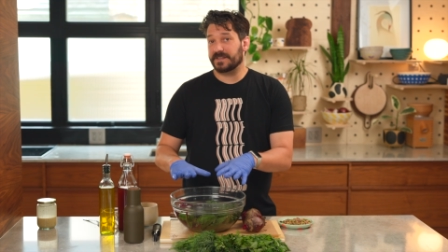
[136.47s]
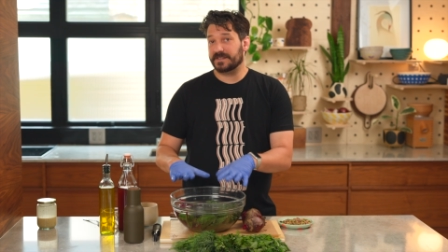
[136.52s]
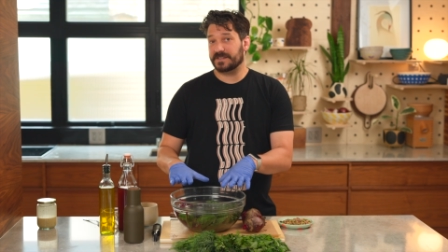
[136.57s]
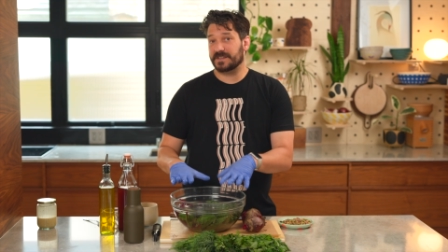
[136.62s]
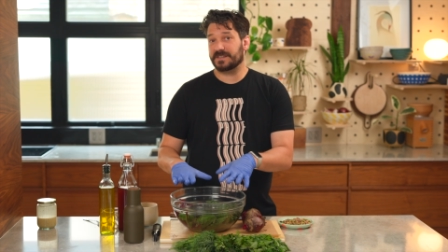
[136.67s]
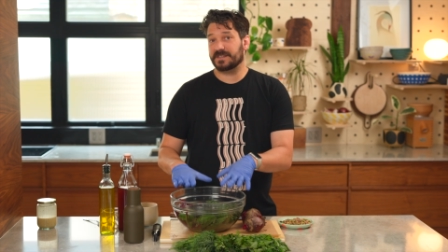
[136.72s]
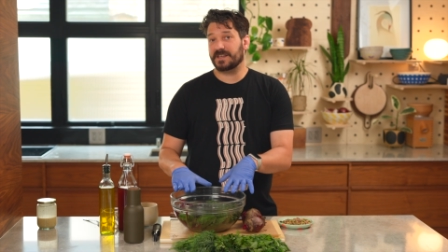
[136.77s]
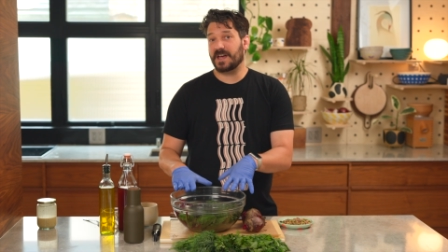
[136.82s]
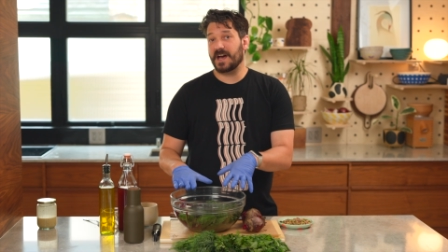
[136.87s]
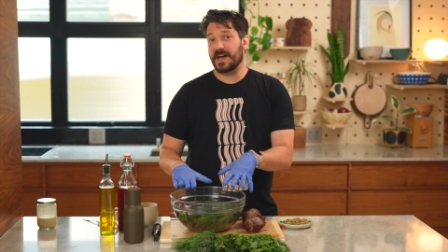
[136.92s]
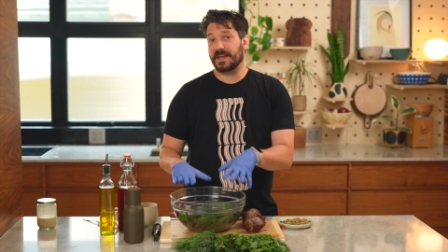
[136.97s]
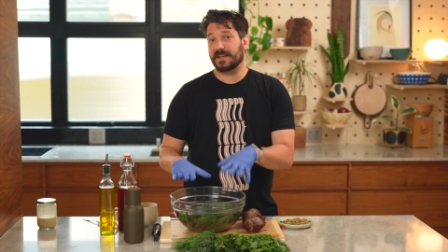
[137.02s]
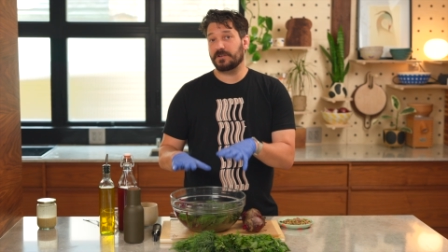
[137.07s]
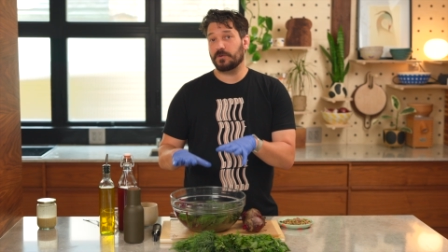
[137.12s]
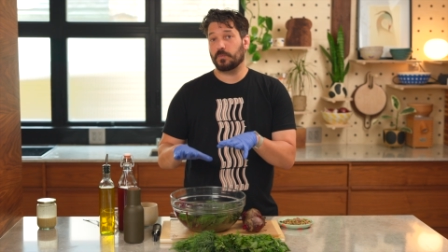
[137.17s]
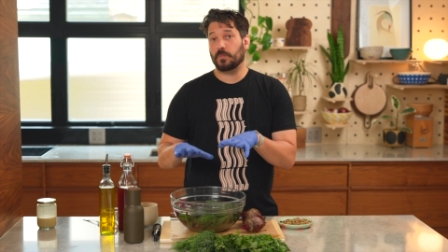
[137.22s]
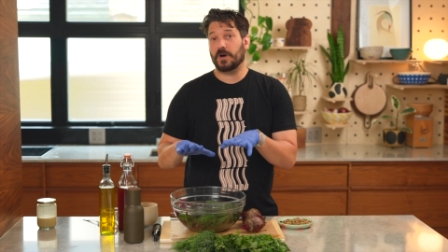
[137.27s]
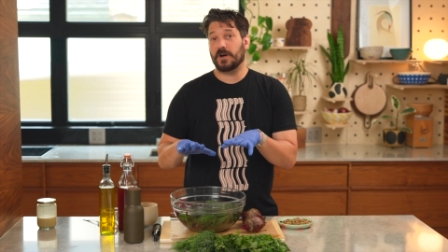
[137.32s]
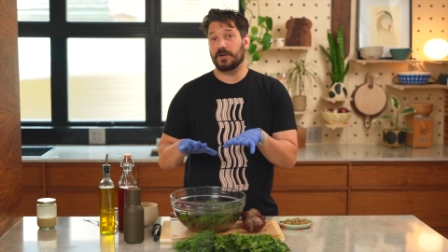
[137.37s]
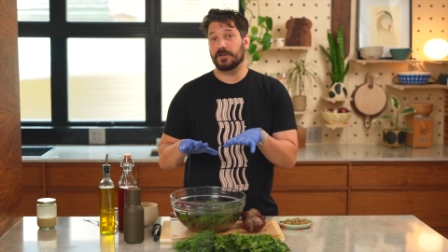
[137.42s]
this aside
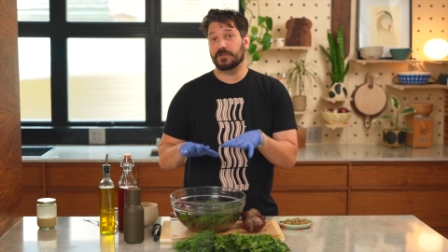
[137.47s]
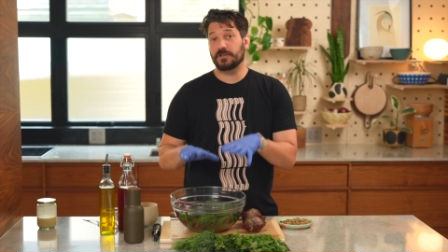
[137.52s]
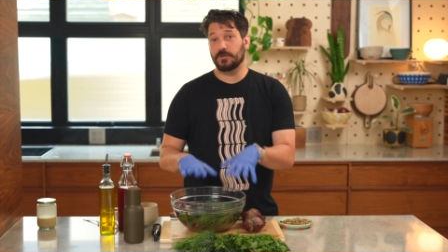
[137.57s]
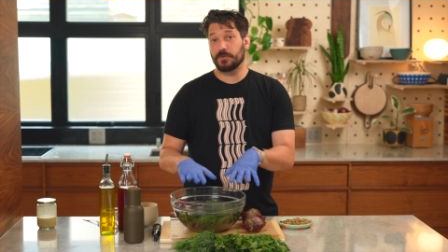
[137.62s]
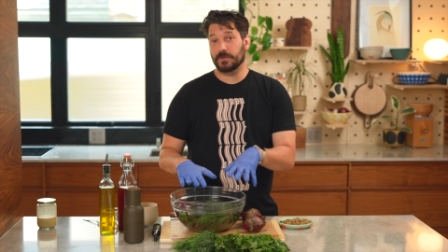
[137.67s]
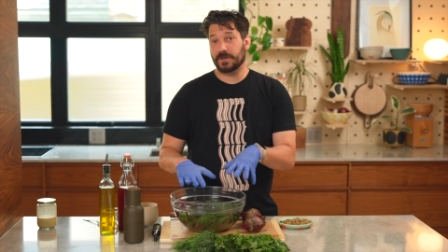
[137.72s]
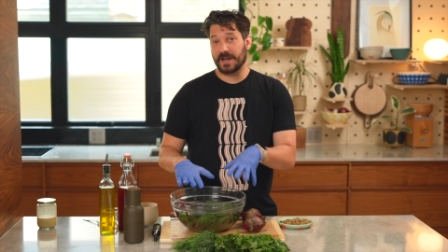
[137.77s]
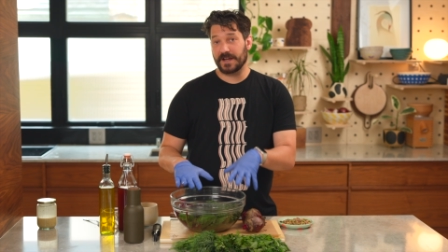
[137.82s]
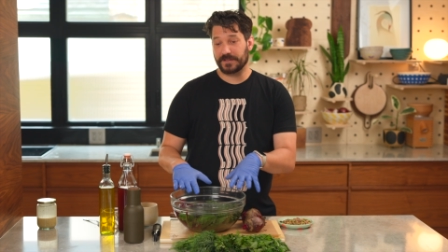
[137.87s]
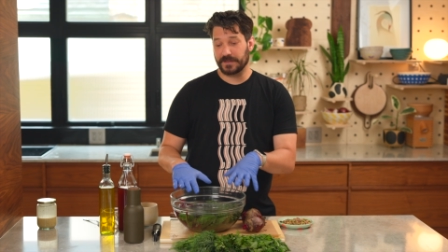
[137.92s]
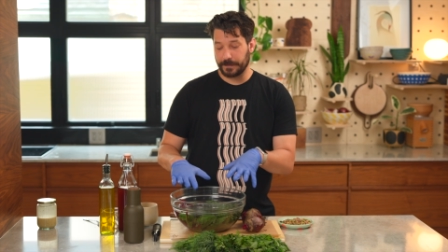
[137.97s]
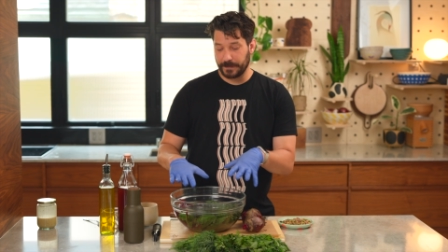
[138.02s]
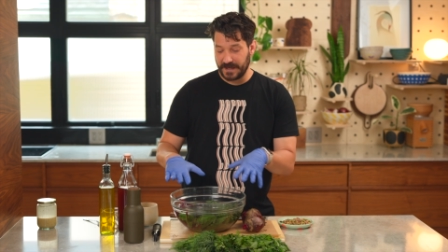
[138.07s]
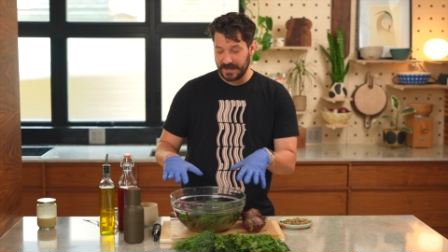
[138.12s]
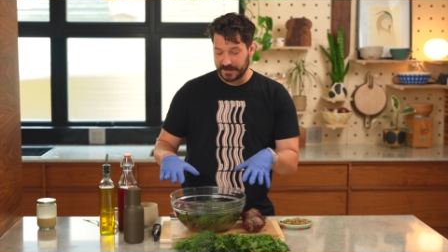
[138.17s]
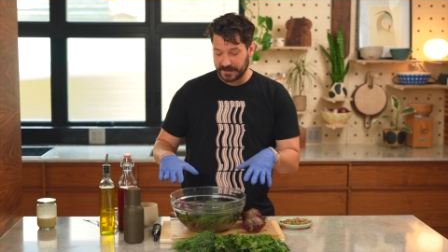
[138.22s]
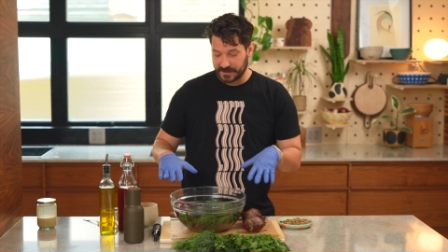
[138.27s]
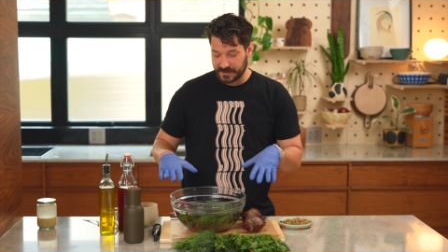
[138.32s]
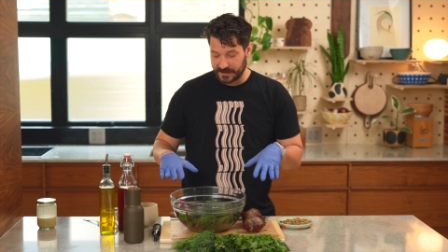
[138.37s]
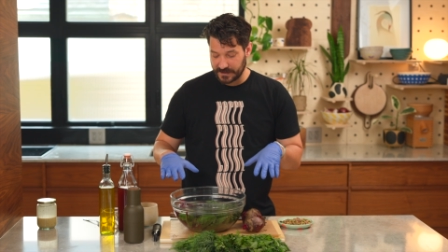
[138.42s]
while you cut the
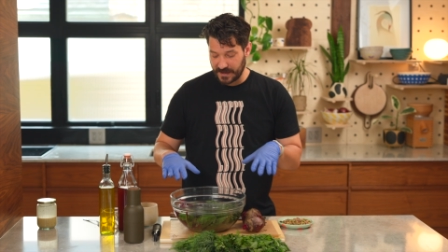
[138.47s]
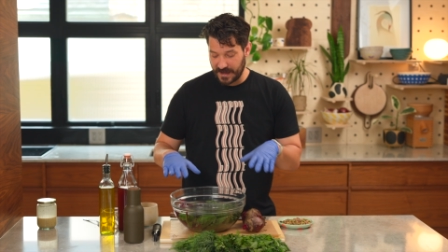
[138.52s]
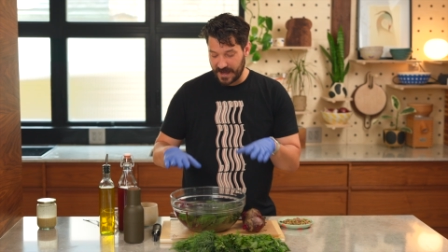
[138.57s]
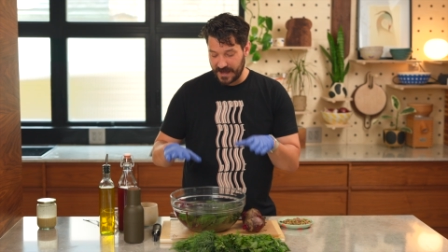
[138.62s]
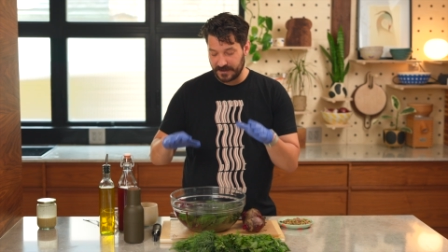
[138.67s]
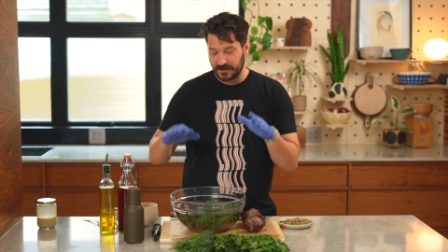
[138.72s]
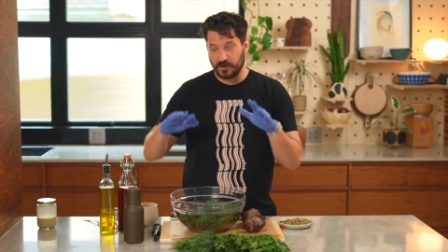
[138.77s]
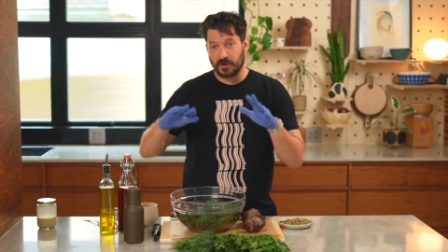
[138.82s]
beets and